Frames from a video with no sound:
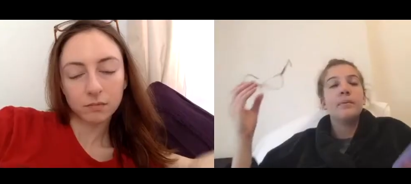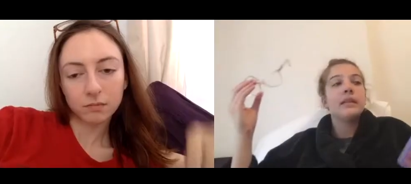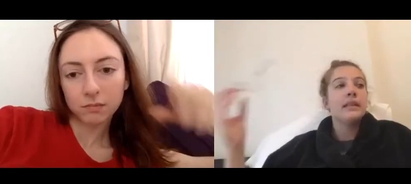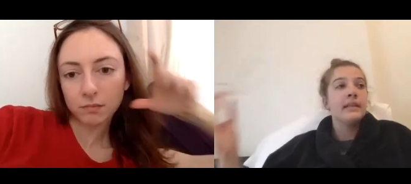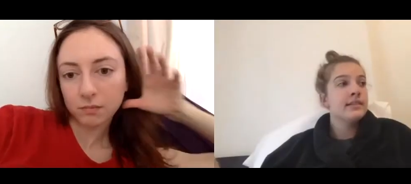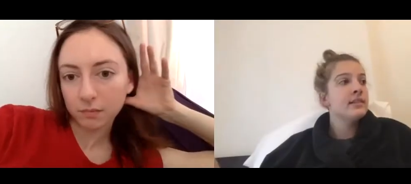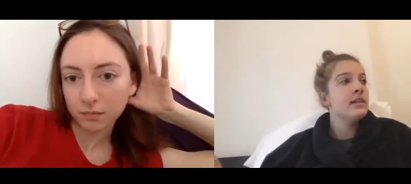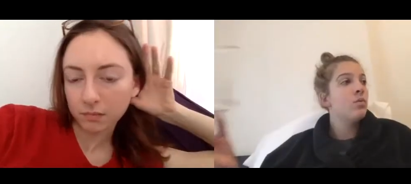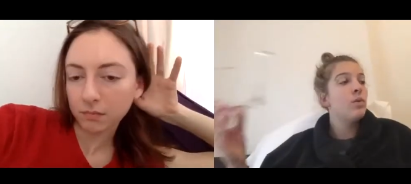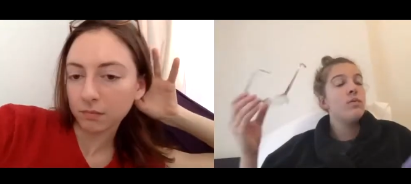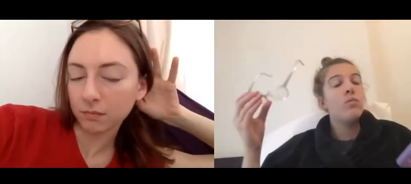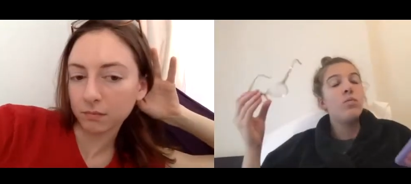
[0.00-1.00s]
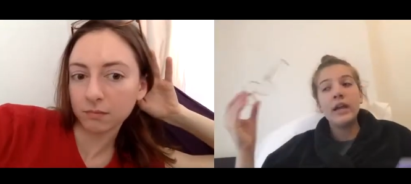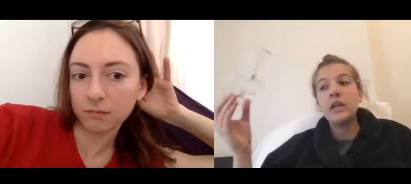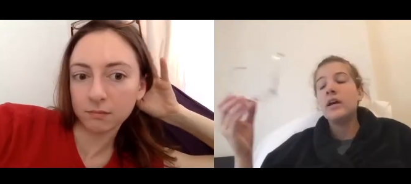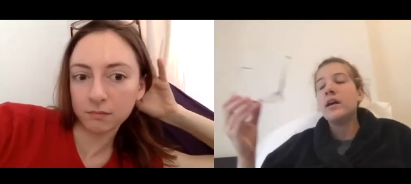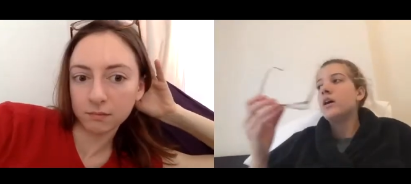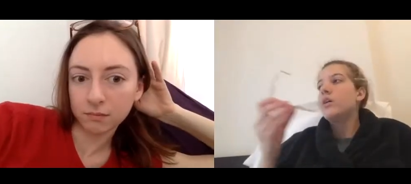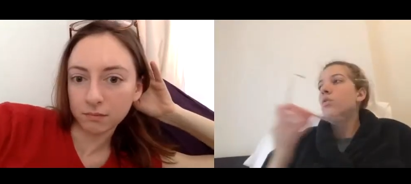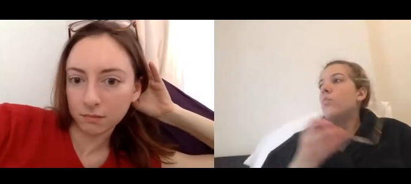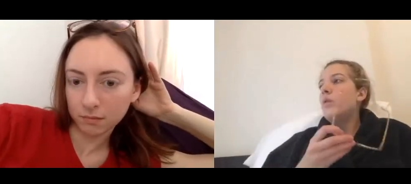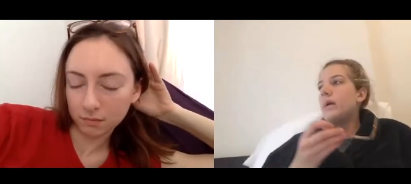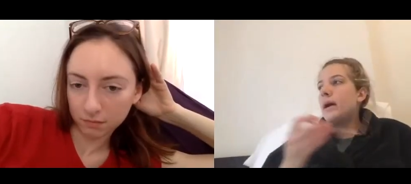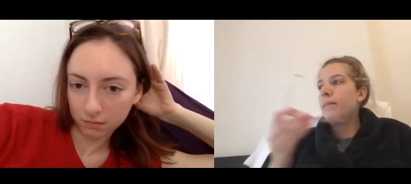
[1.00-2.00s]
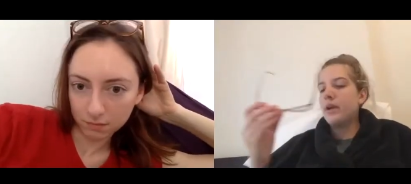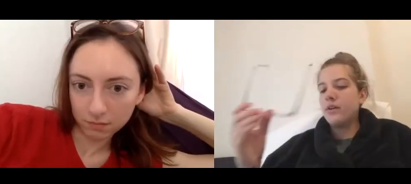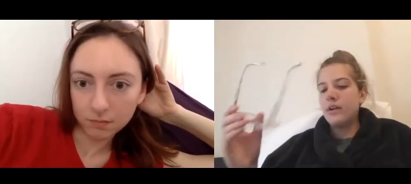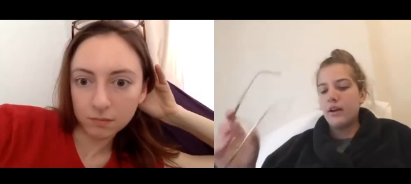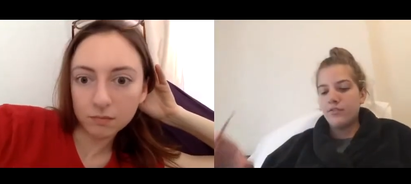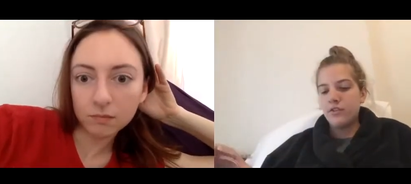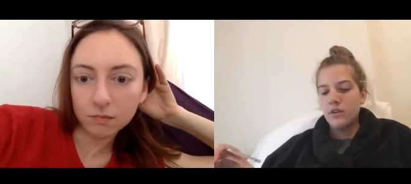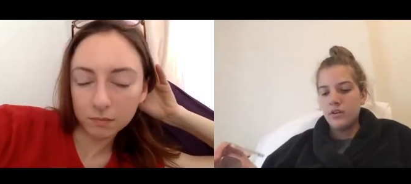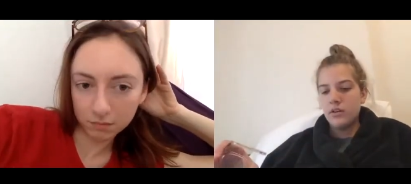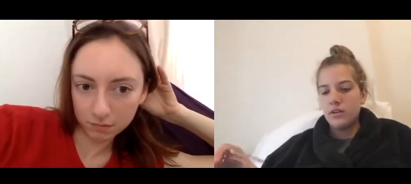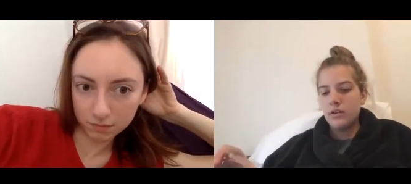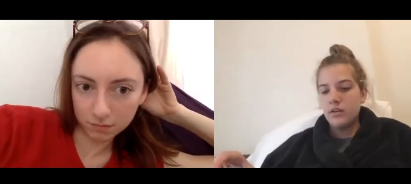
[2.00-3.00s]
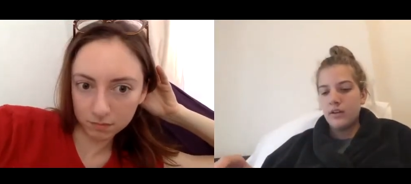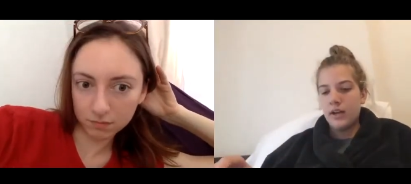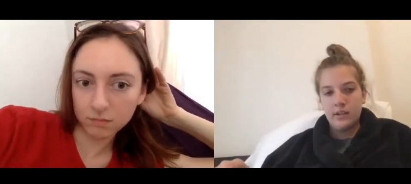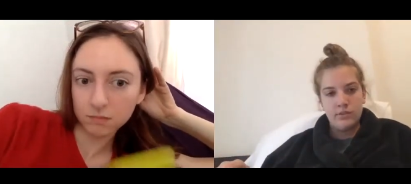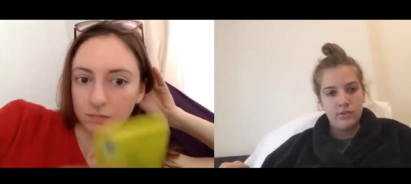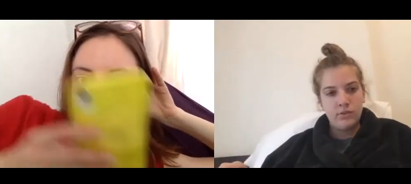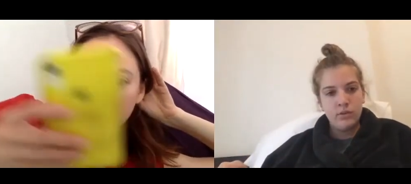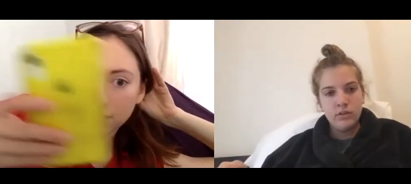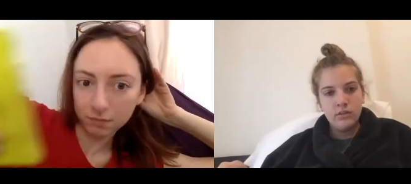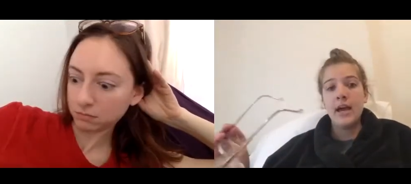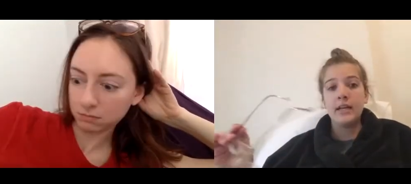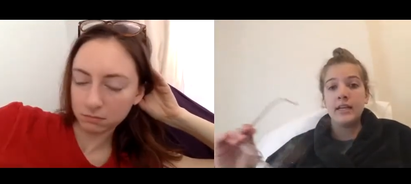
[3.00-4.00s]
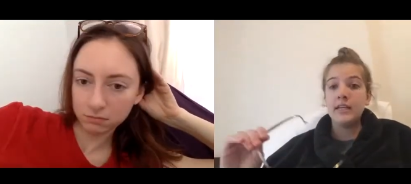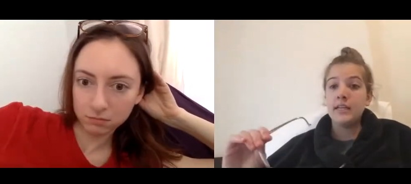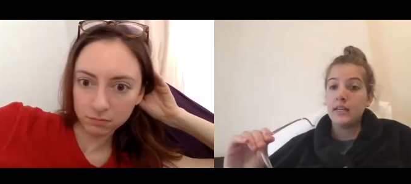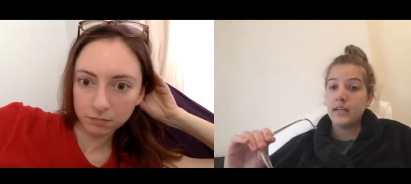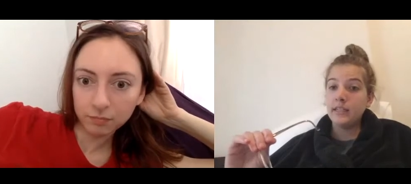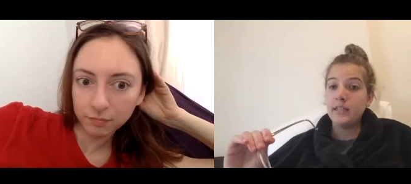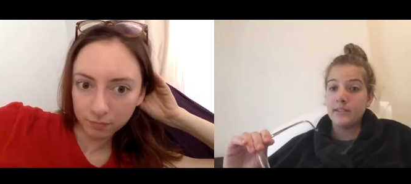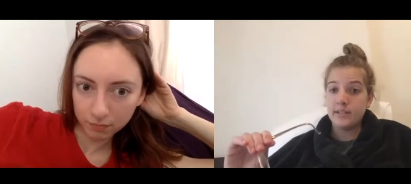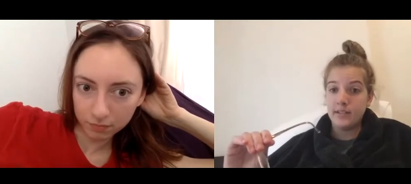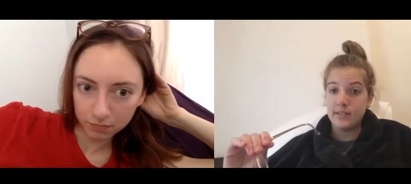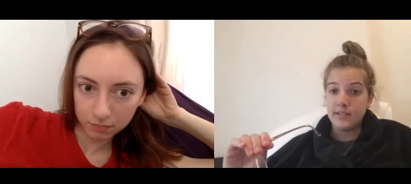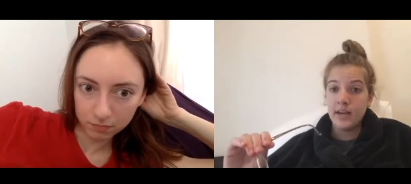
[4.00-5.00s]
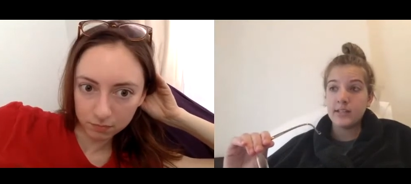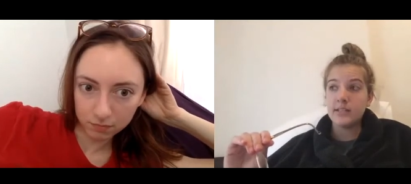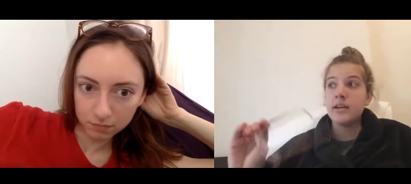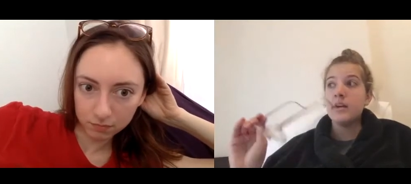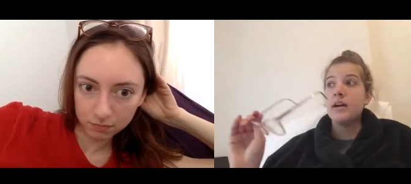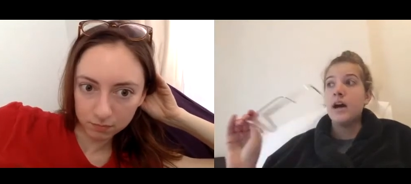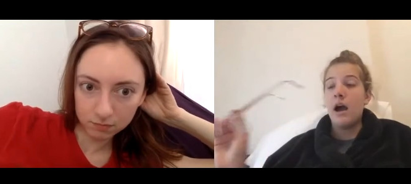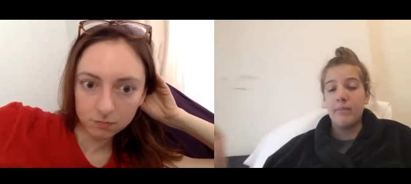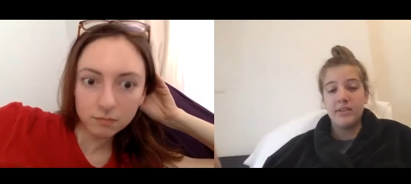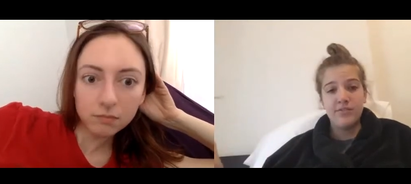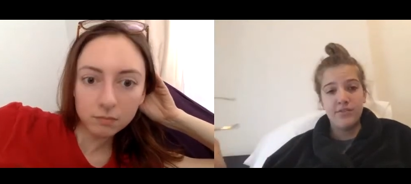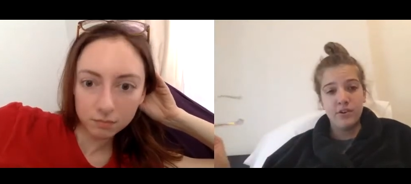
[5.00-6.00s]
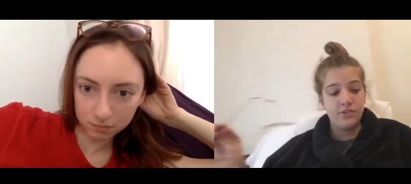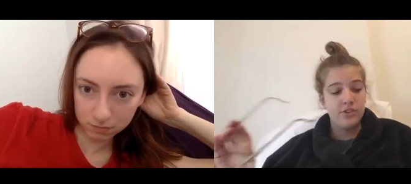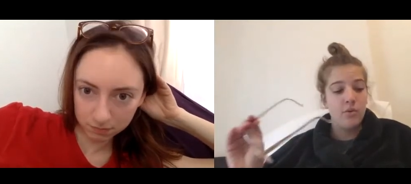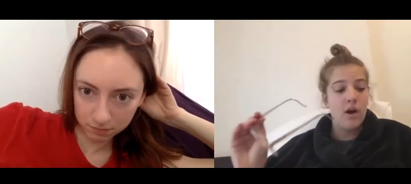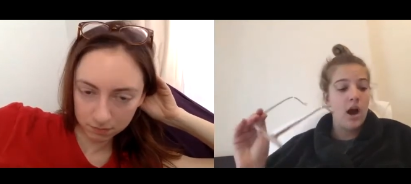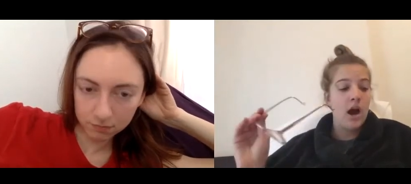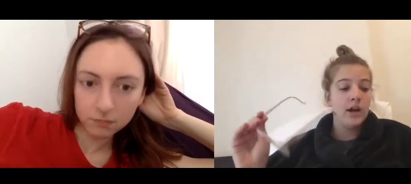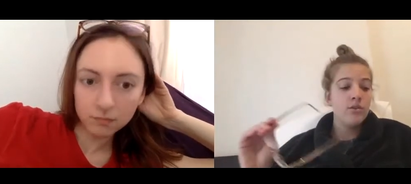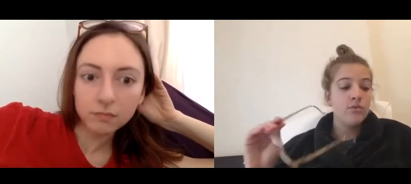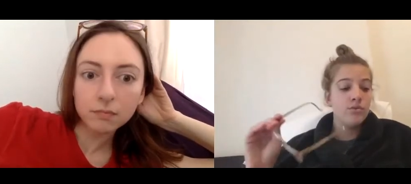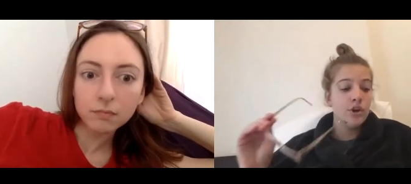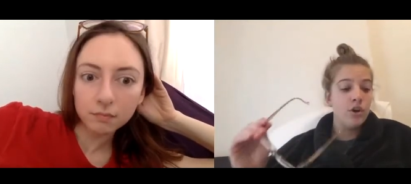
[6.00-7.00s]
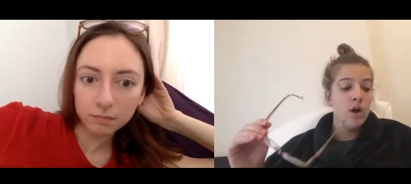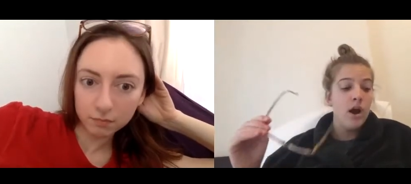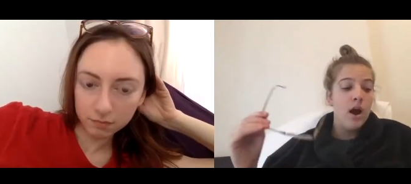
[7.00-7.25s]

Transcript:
Speaker 1: Listen, we went. We got married after high school. He at least he says I'm his first. So I don't know.